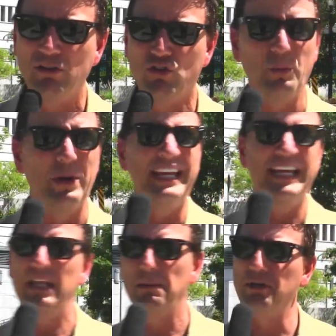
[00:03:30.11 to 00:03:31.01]
Do we
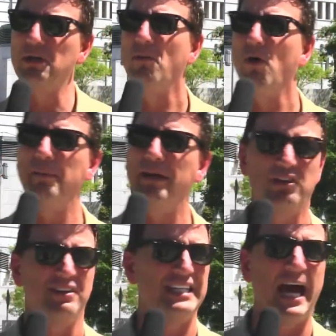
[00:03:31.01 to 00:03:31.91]
need the Book of Mormon
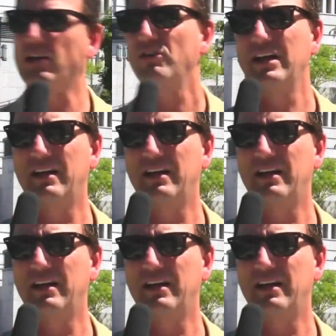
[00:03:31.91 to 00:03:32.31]
and the Doctrine